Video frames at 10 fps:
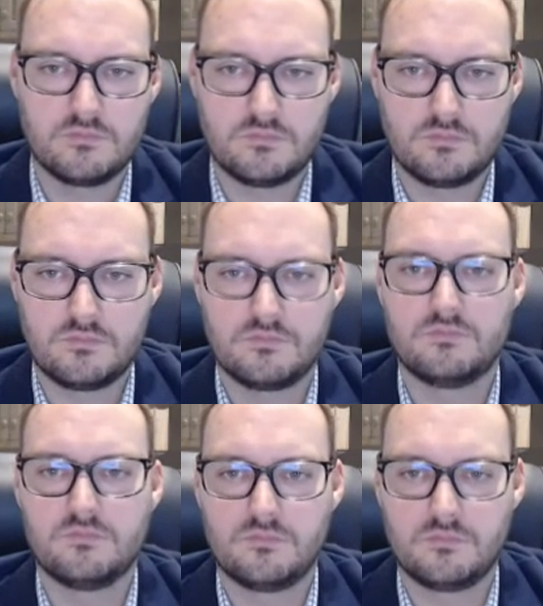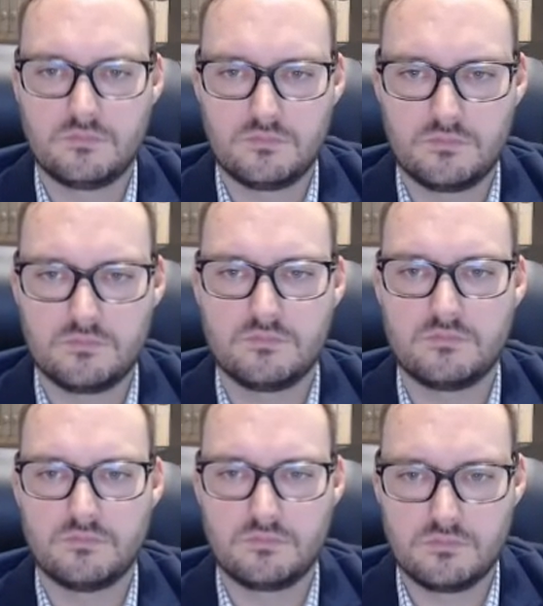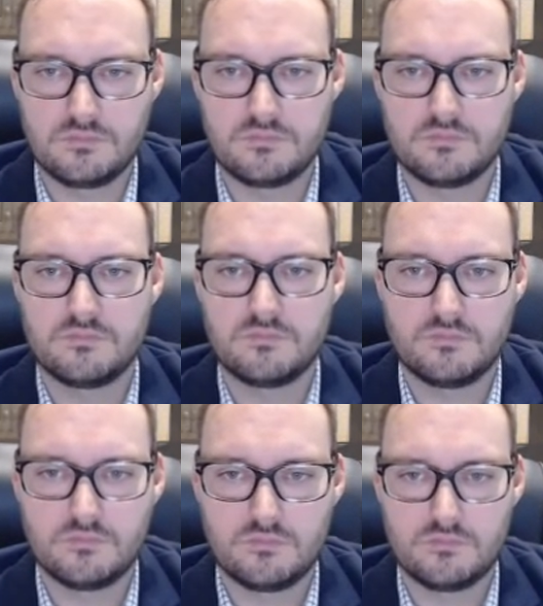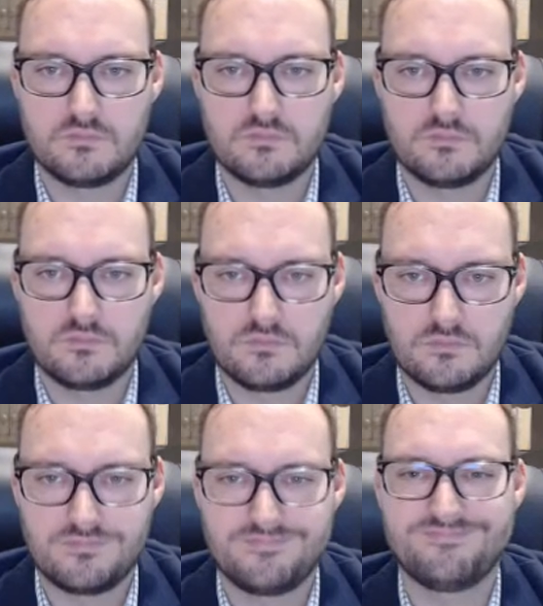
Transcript: [no speech]